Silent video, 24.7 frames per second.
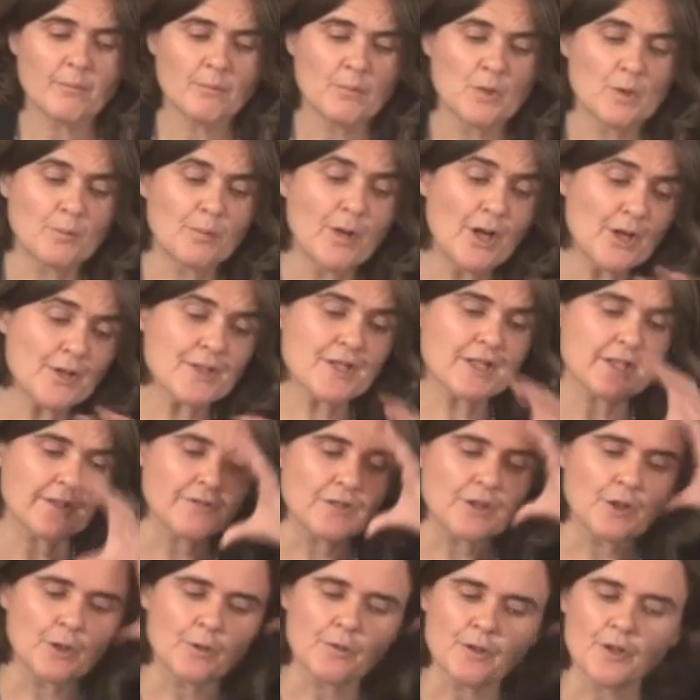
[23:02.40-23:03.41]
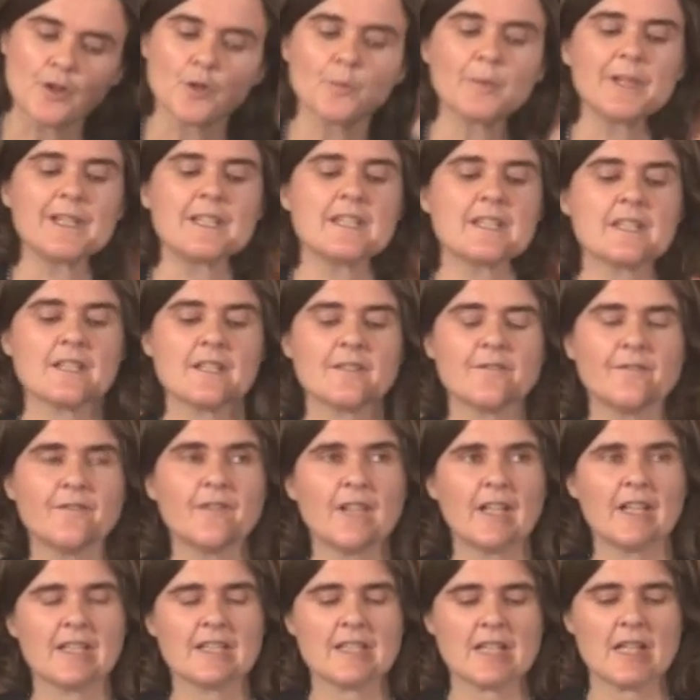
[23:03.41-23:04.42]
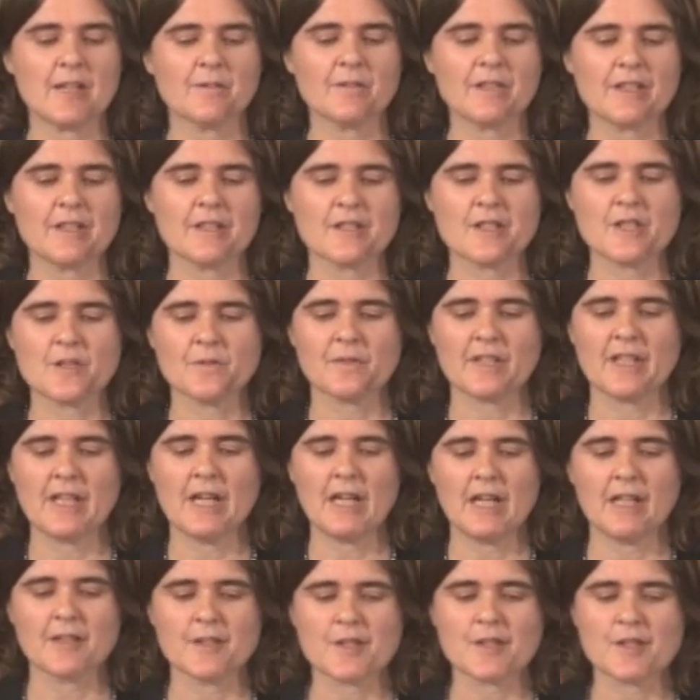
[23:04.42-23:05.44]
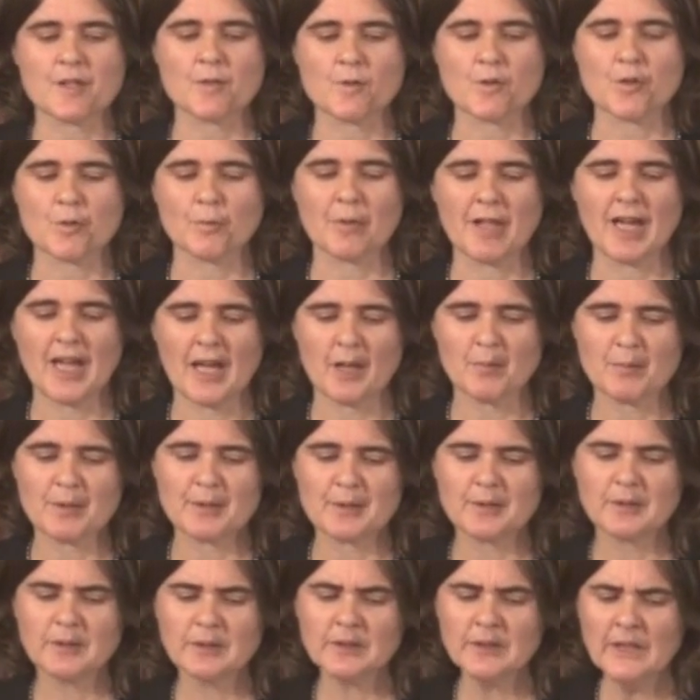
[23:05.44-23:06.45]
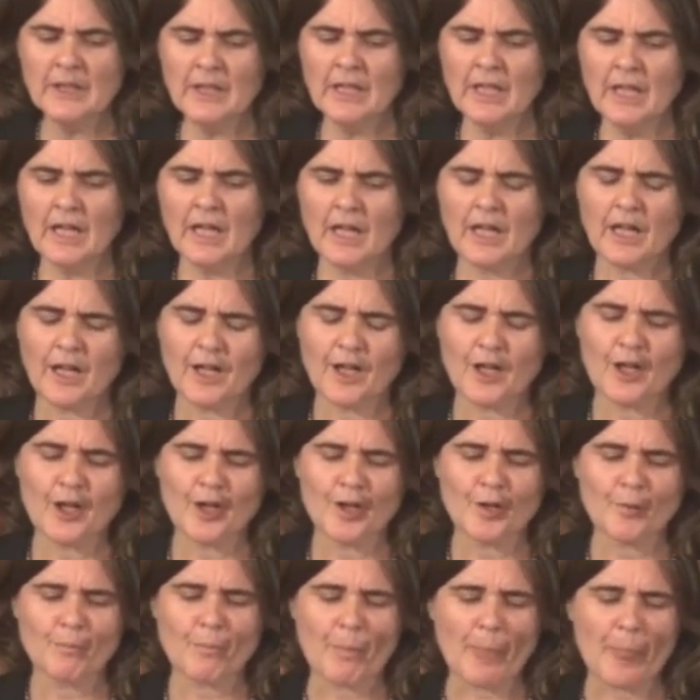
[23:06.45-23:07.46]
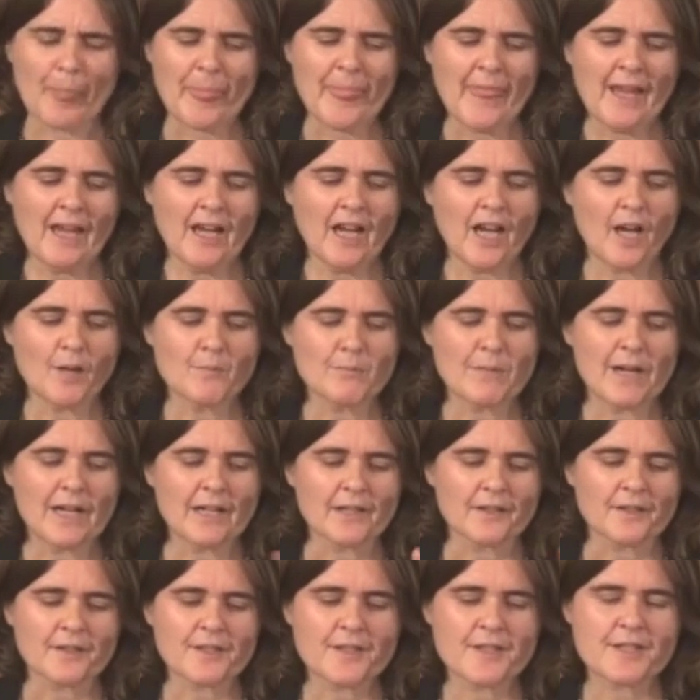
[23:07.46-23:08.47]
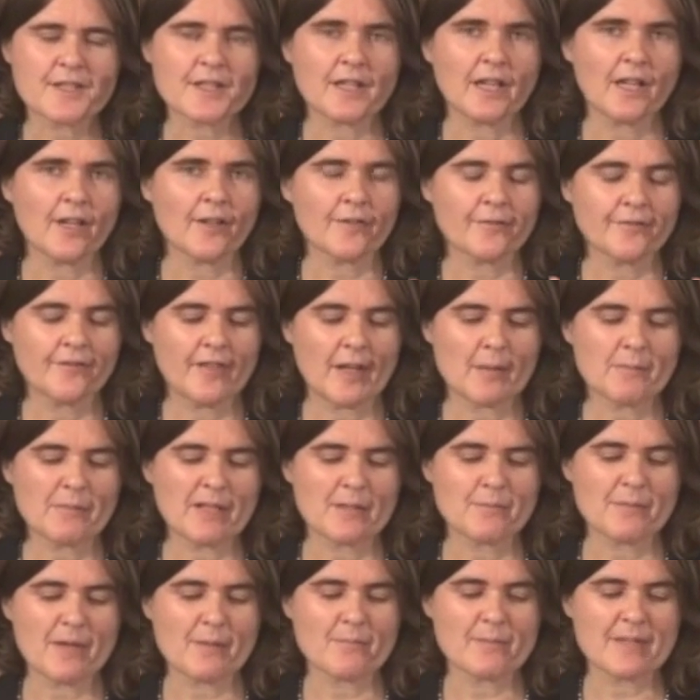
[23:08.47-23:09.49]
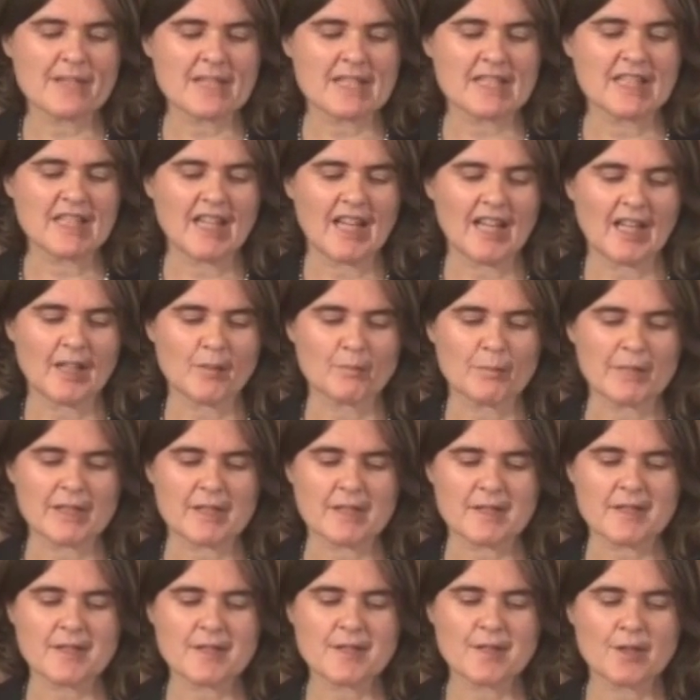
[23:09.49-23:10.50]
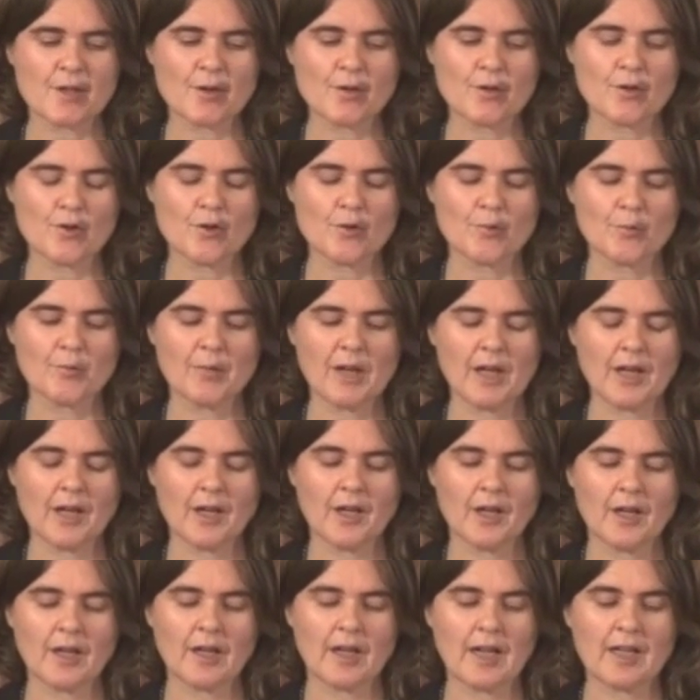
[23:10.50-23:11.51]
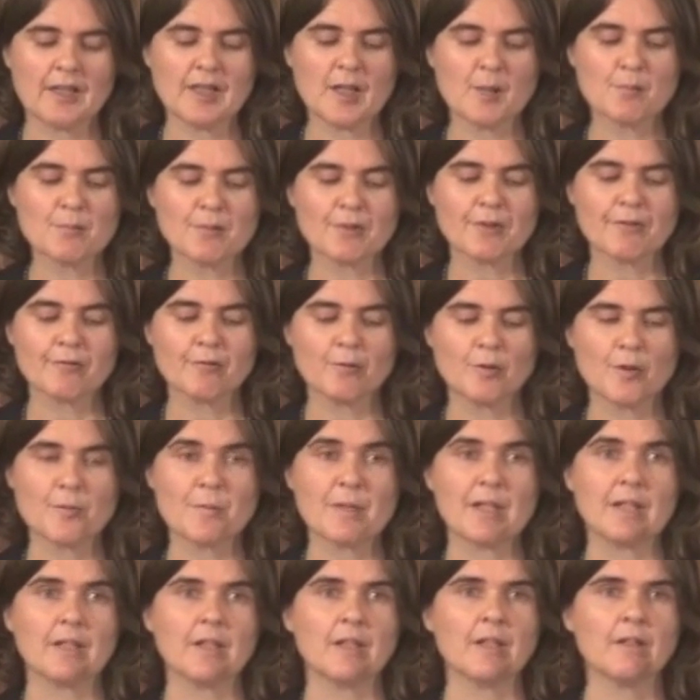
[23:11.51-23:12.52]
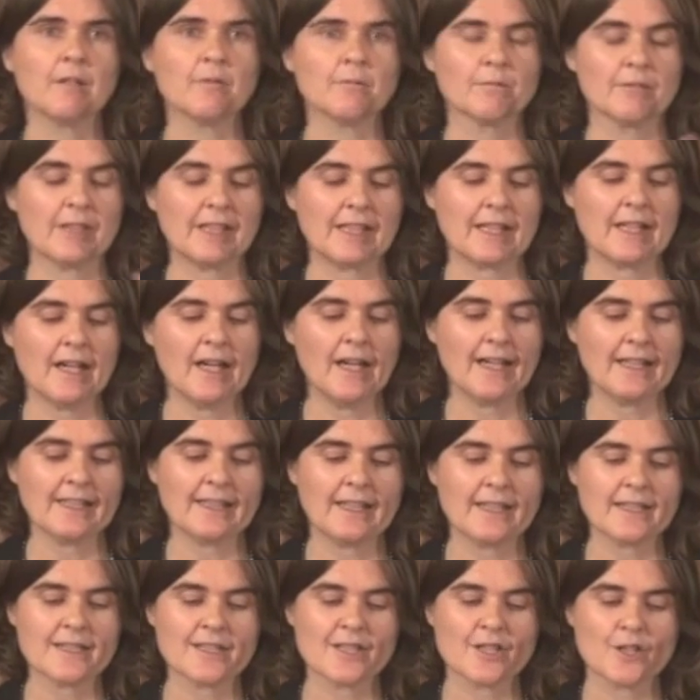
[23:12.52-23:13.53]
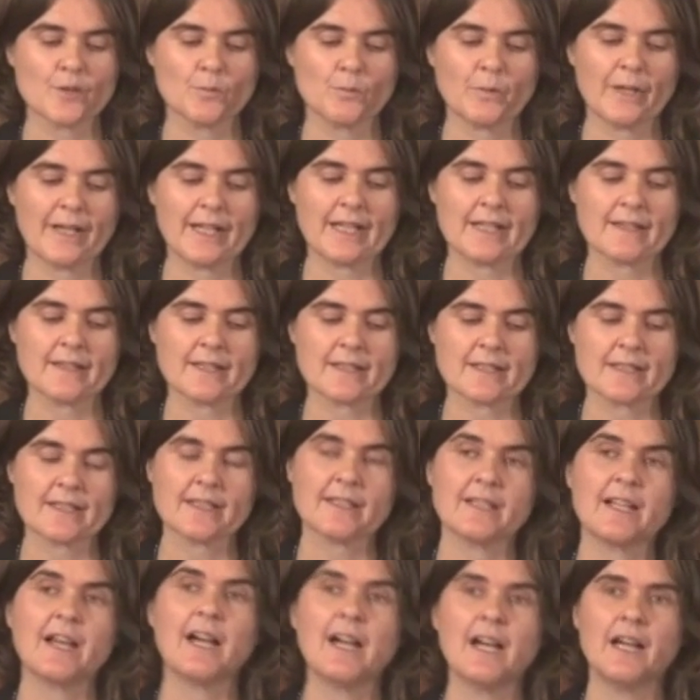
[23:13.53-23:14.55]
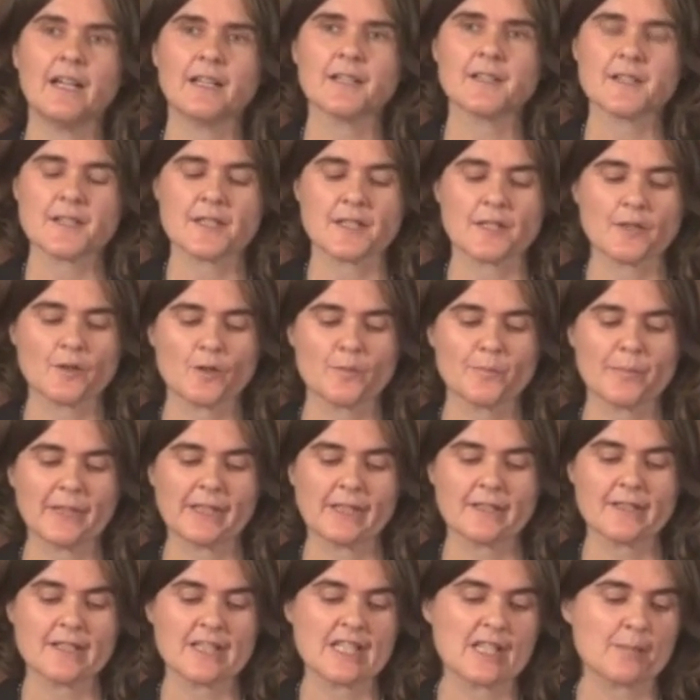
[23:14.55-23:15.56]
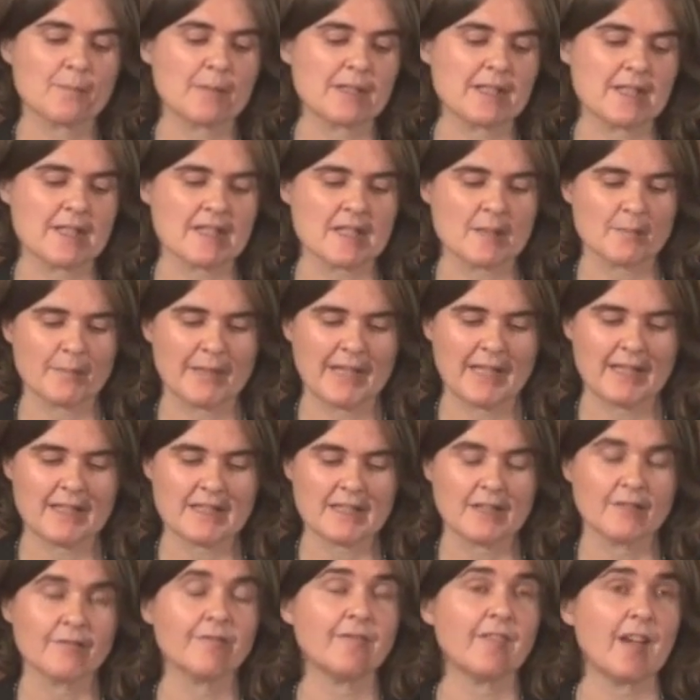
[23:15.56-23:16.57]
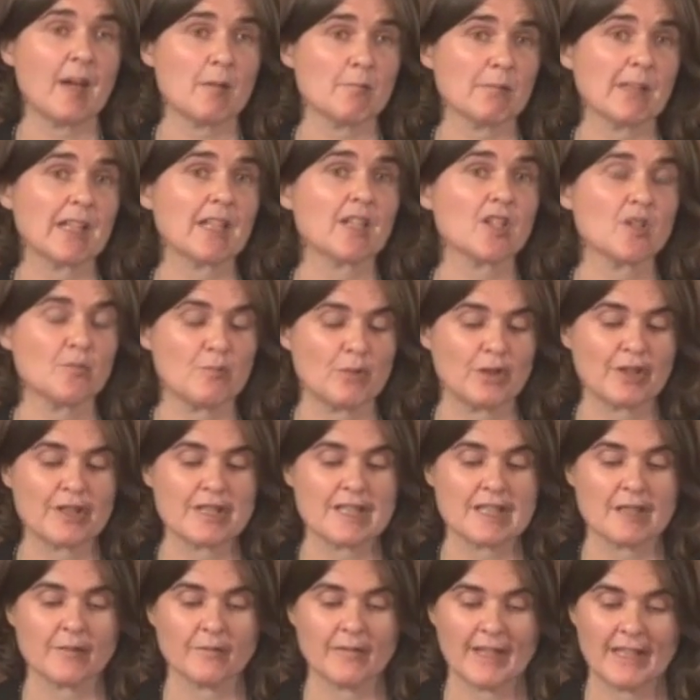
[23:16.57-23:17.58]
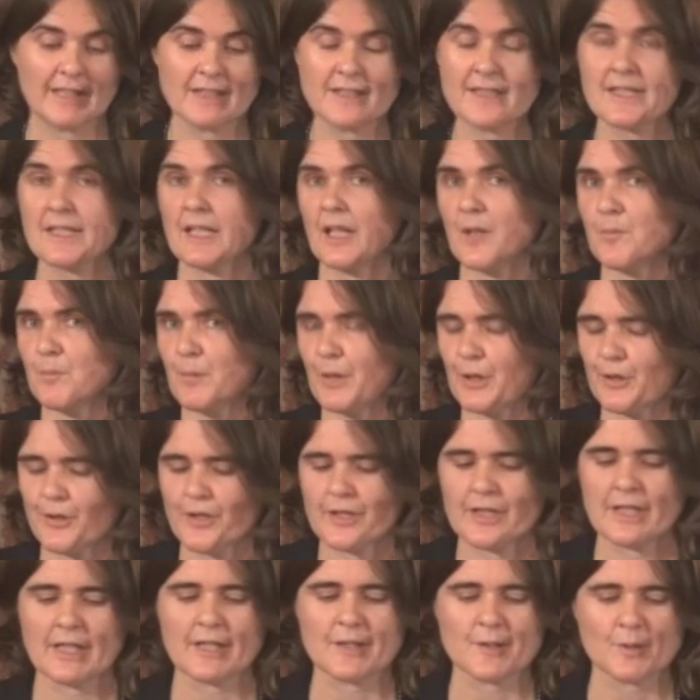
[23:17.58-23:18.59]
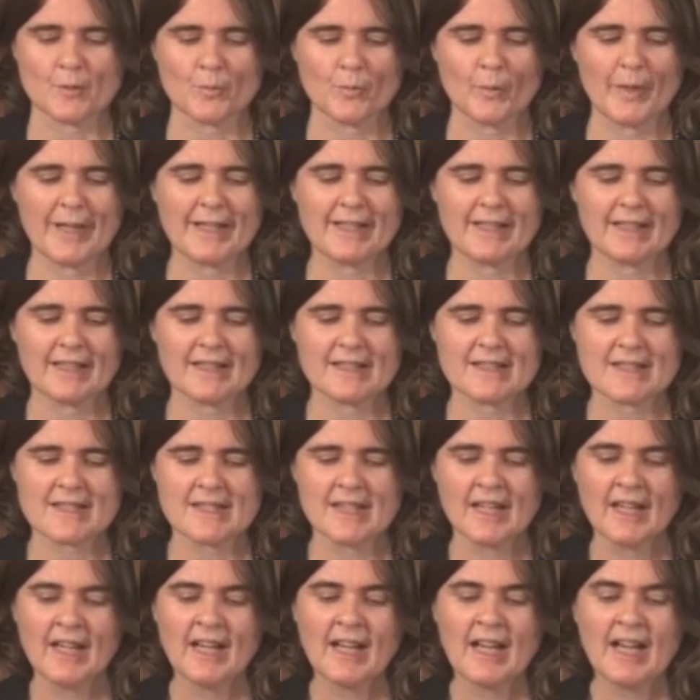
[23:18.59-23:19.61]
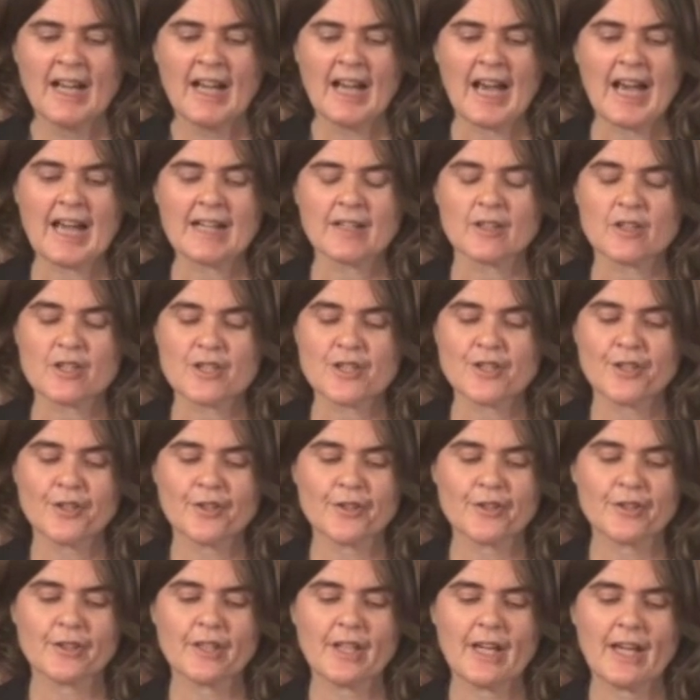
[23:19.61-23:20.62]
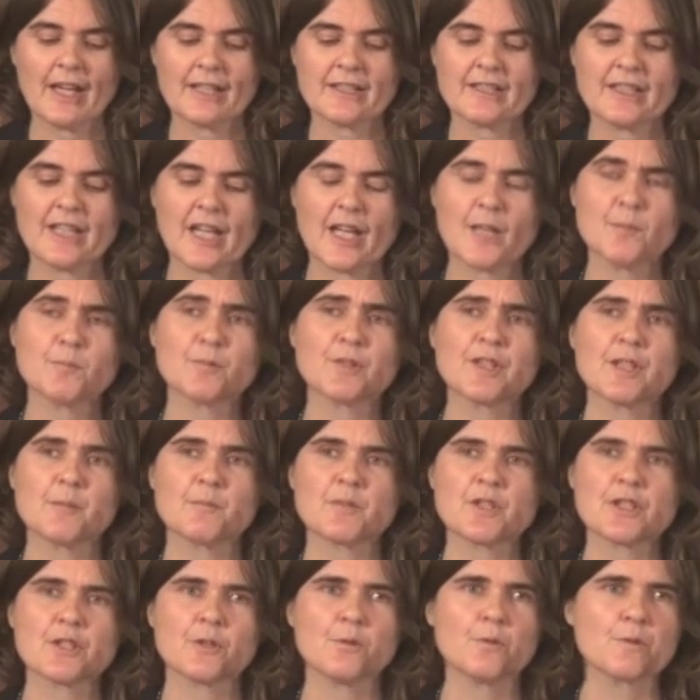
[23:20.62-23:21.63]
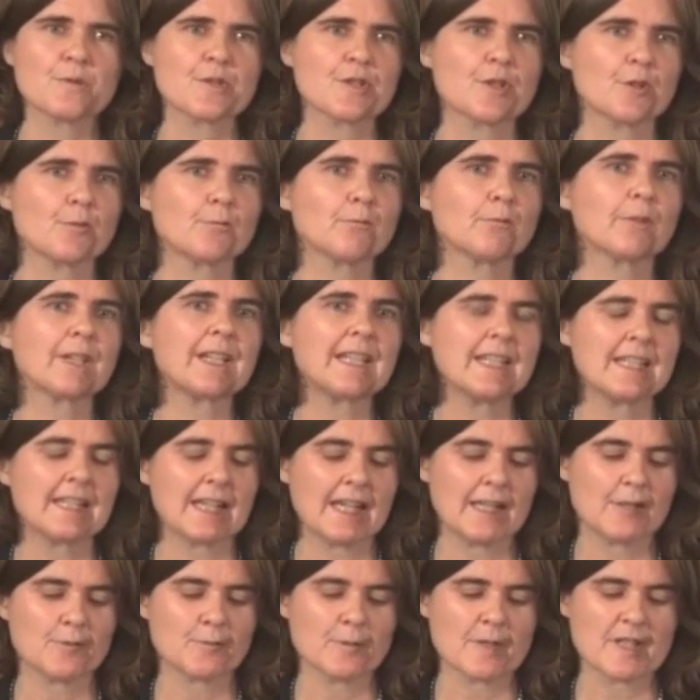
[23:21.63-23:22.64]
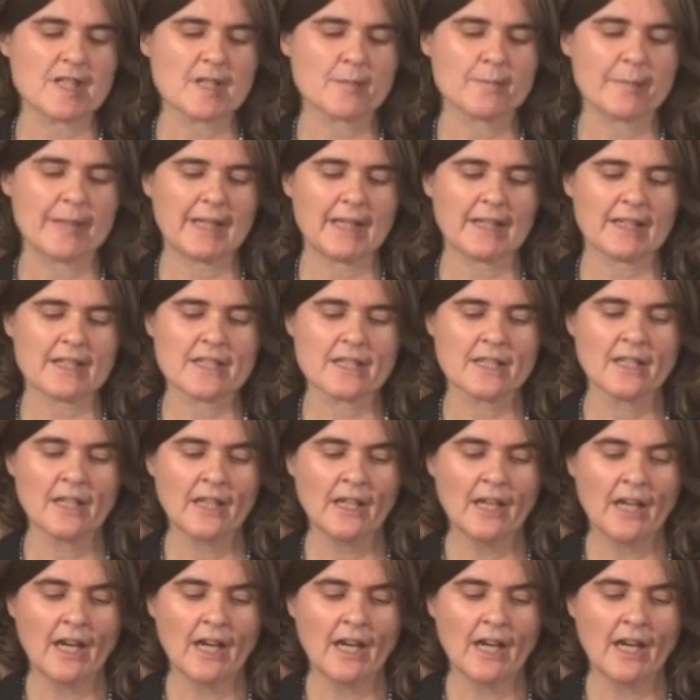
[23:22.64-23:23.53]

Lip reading: more positive note, though, we did find evidence of enhanced social capital amongst family members and neighbors. So a number of women really highlighted the way that it enhanced their ability to participate in family and community events like birthdays or weddings, and in turn had enabled them to also regain respect